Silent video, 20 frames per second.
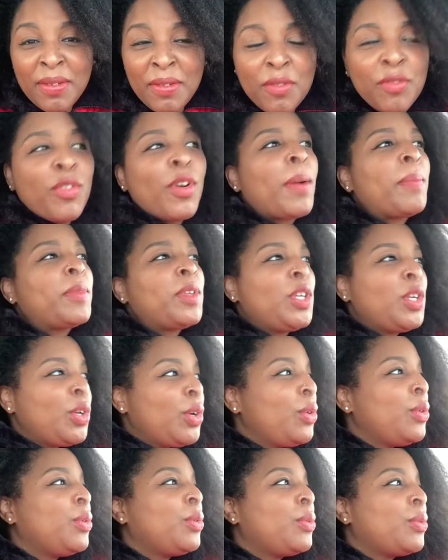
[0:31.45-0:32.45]
from
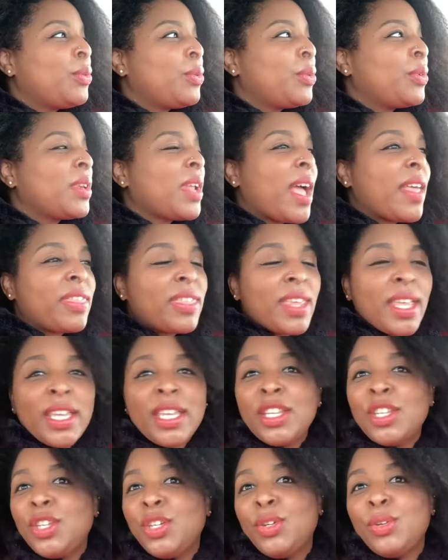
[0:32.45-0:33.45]
you not
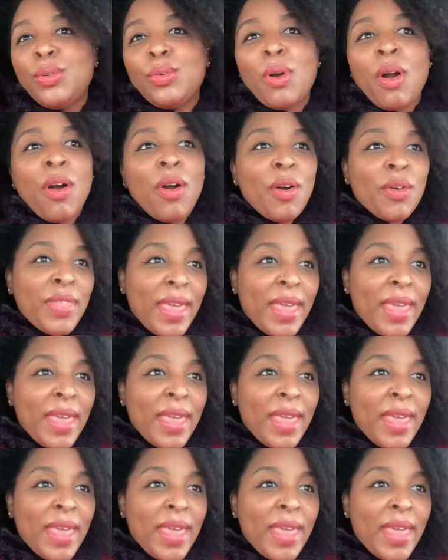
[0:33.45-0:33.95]
thinking you all